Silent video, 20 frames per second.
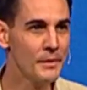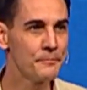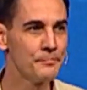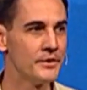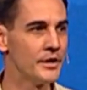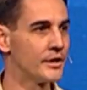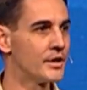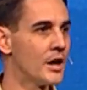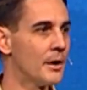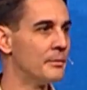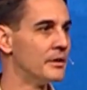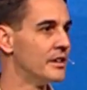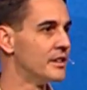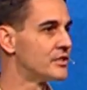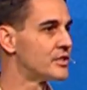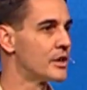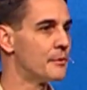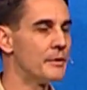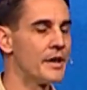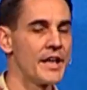They're coming.
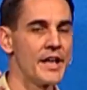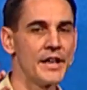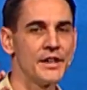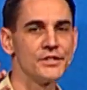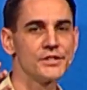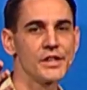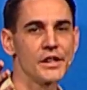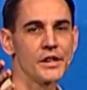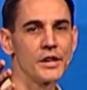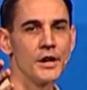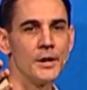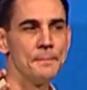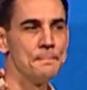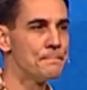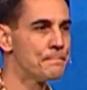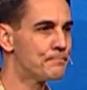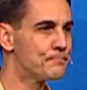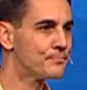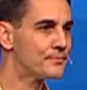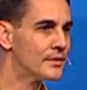Let's give them a hand as they
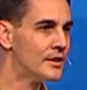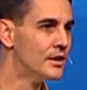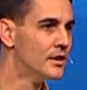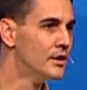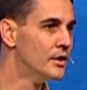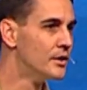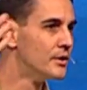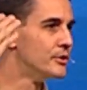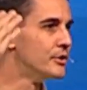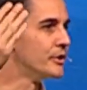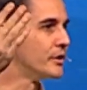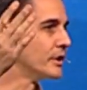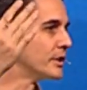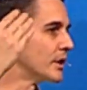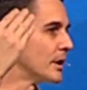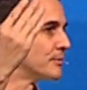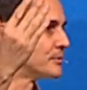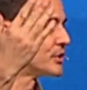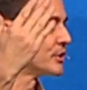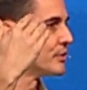come. You can
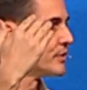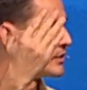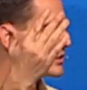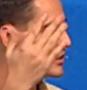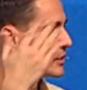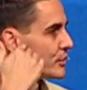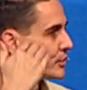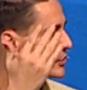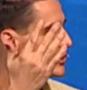come too. This is your